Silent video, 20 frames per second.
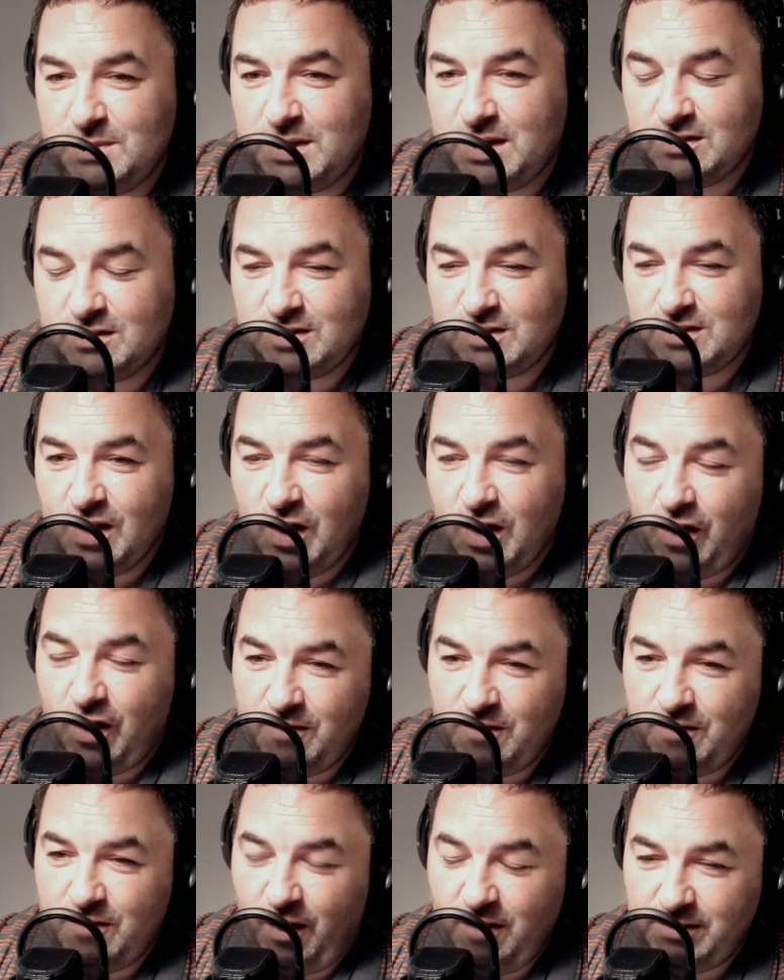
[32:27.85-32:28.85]
Because
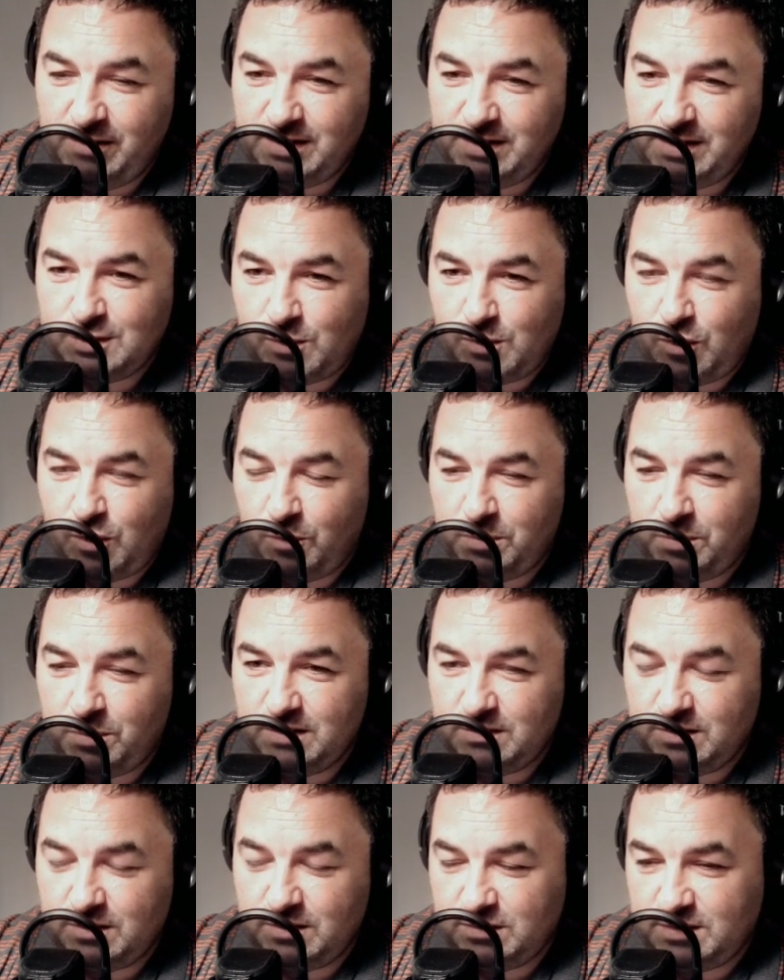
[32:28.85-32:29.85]
I've listened to a couple
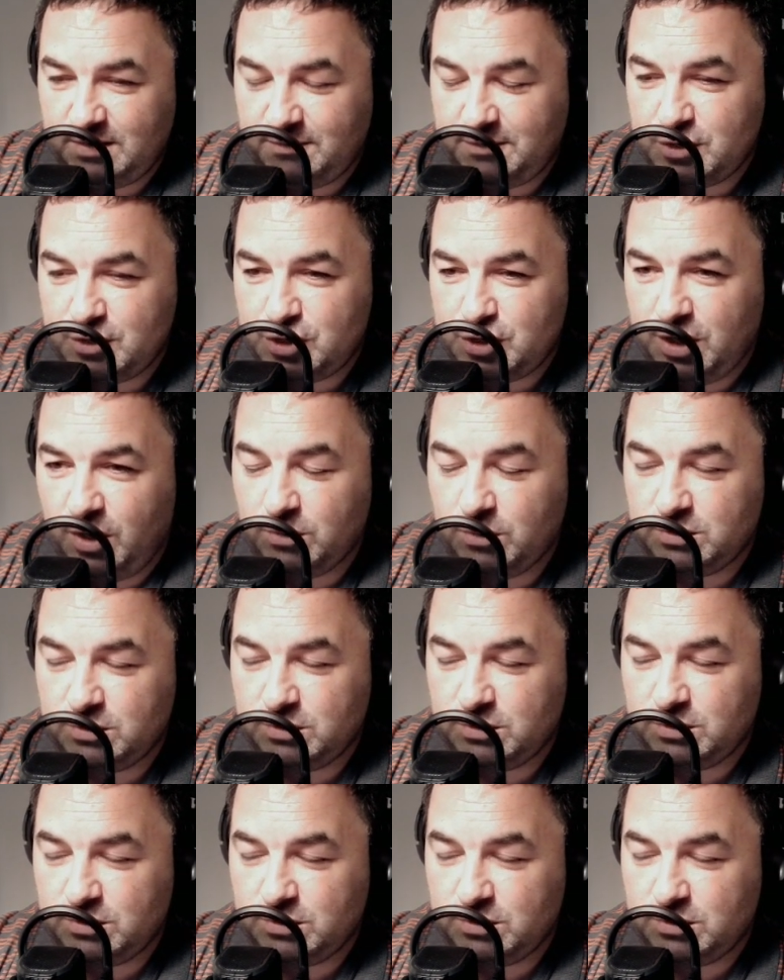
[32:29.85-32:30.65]
of different shows,